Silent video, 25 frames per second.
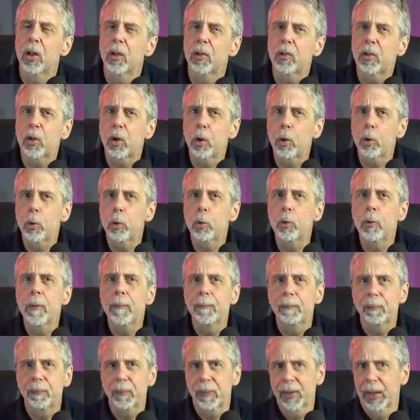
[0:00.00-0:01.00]
to
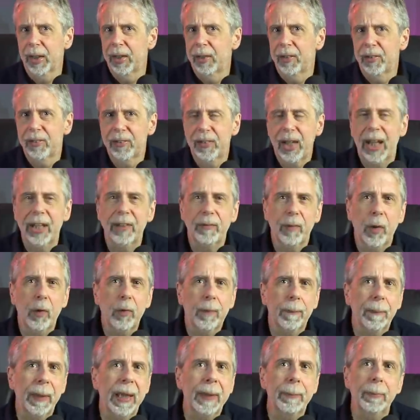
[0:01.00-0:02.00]
take
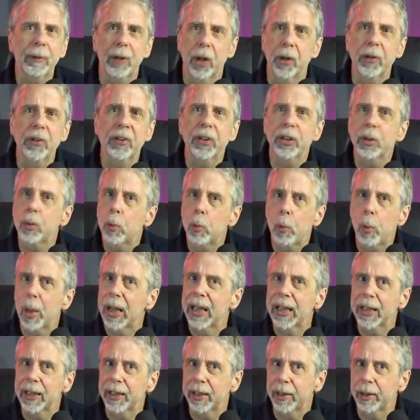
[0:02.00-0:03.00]
those people under your
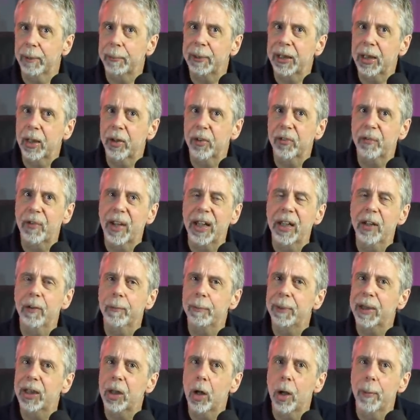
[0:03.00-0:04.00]
wing because they have
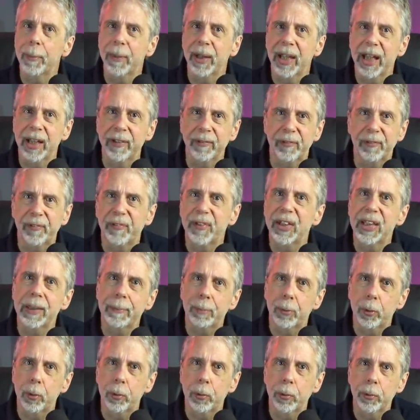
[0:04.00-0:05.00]
become
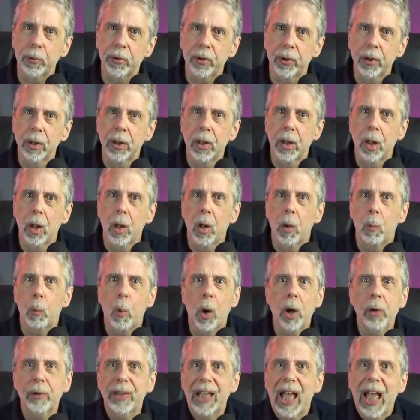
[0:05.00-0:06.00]
enfeebled,
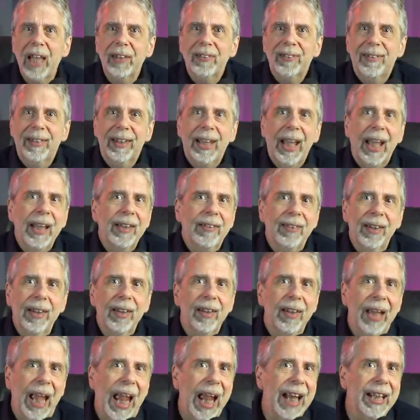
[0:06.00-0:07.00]
while
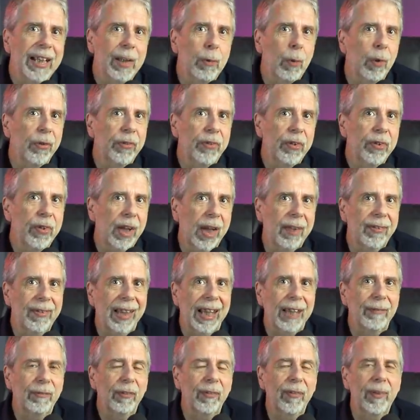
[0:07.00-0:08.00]
castigating anyone
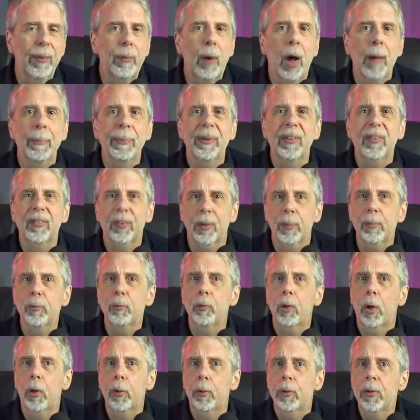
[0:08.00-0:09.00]
suggesting that there might be some
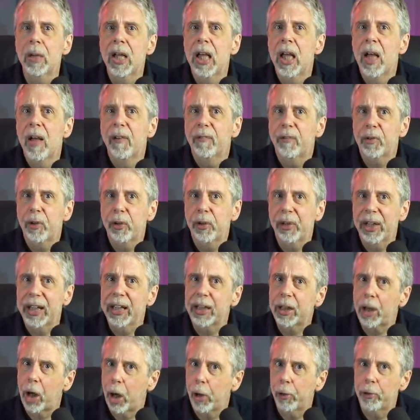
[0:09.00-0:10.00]
role for
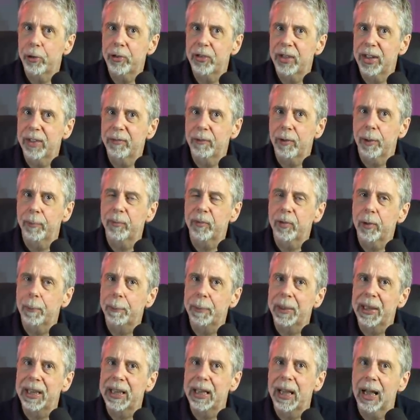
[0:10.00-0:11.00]
encouraging them to
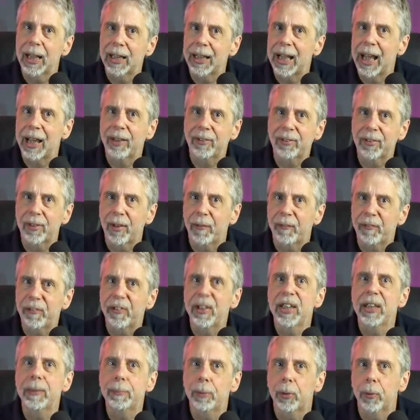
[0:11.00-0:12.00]
be less
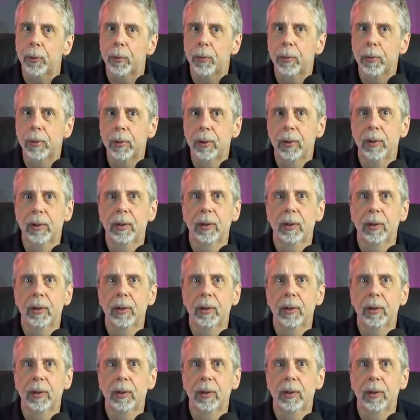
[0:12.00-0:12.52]
feeble?